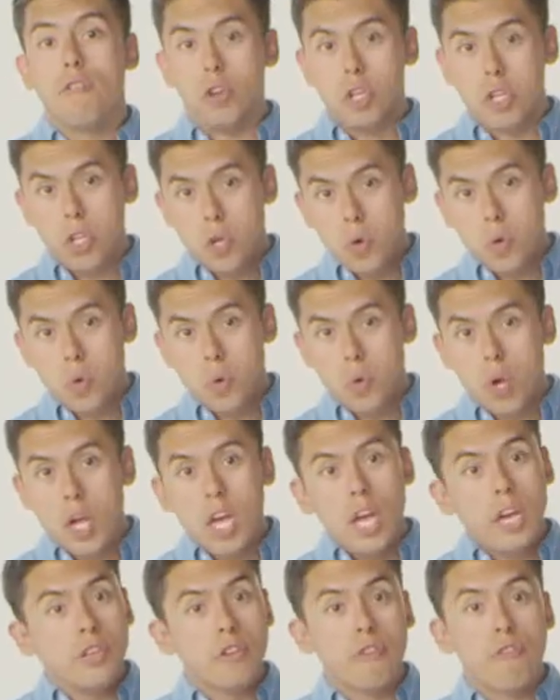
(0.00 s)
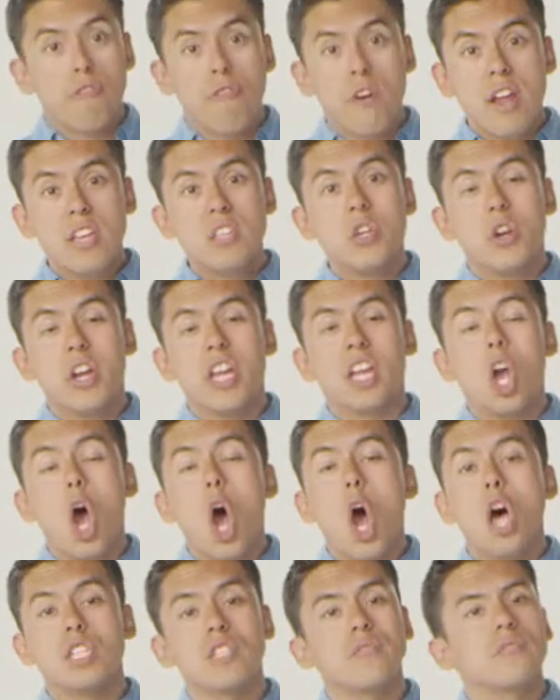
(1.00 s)
For you, your friends are a
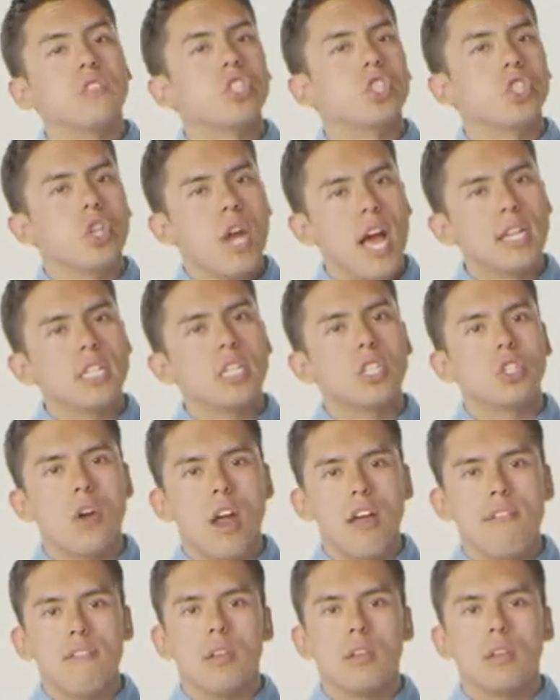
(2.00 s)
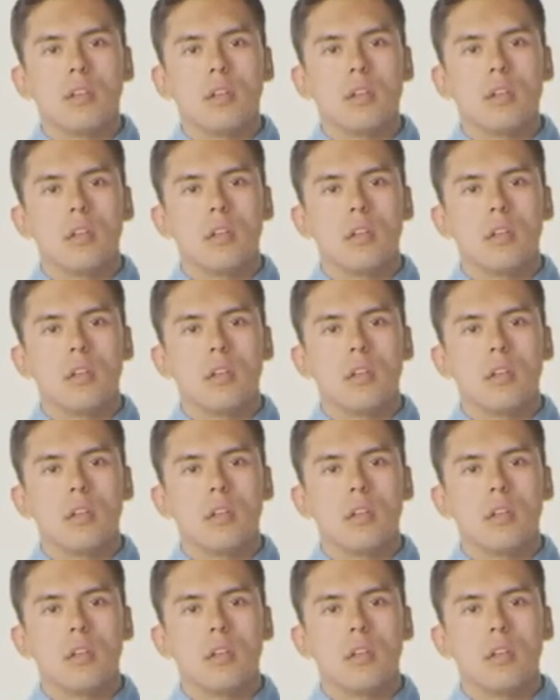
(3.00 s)
cause of distracted driving.